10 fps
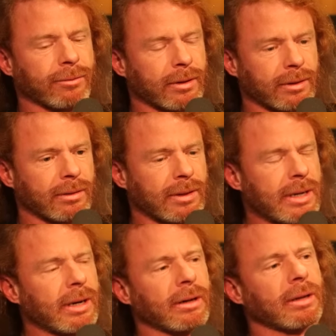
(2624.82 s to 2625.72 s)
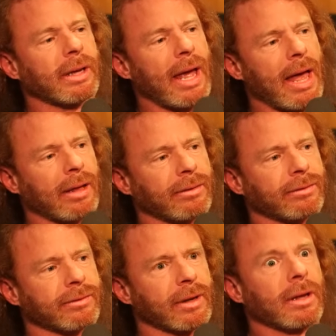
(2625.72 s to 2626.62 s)
weren't nearly
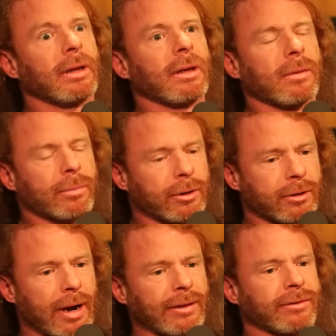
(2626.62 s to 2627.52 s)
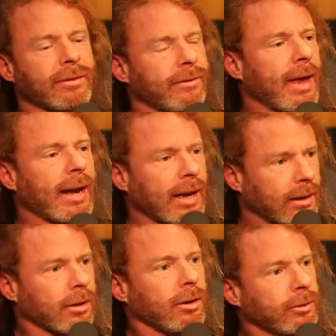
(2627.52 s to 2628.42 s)
as progressive and
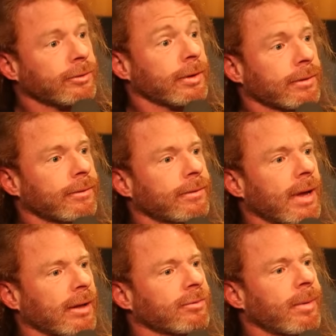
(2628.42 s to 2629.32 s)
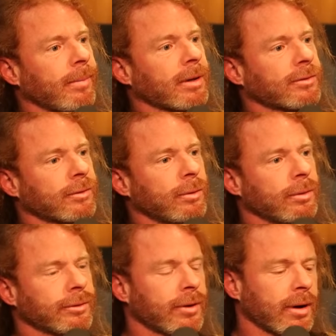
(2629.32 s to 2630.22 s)
inclusive as public
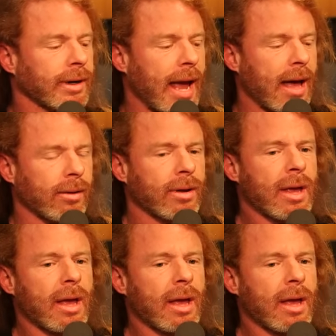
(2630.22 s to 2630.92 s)
schools are now.